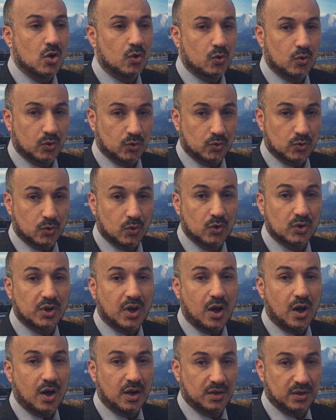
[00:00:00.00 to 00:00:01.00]
controlled
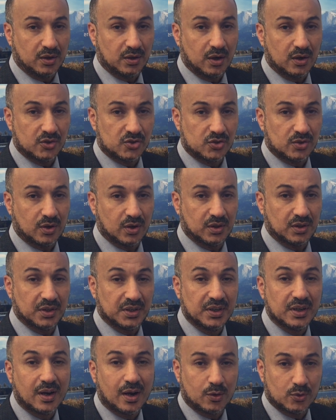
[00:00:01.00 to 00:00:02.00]
agricultural
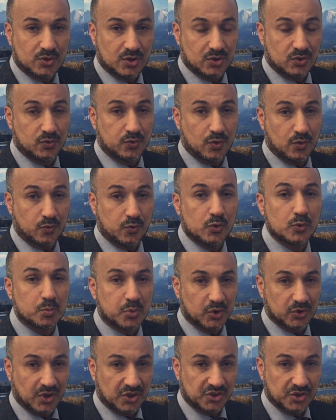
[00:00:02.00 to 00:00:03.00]
greenhouses for food
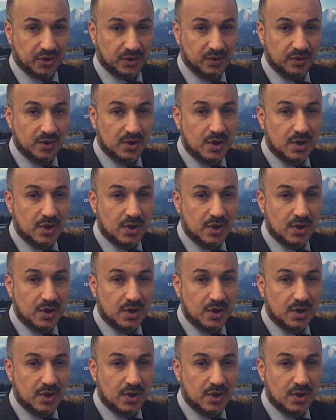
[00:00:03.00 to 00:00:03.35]
production.